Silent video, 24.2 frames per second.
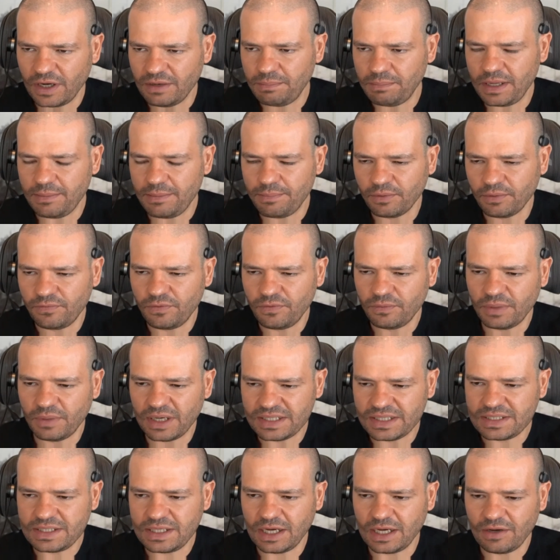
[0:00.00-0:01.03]
people for
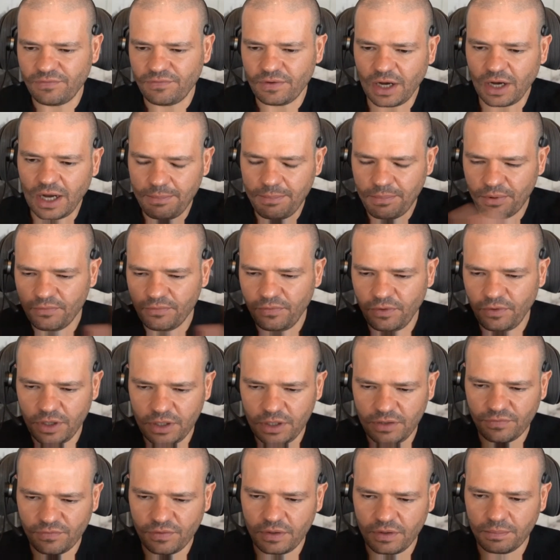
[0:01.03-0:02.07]
my stuff. I prefer a
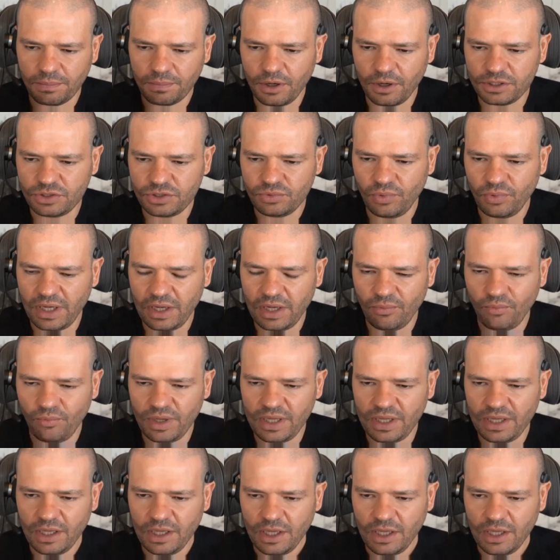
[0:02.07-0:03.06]
different approach where we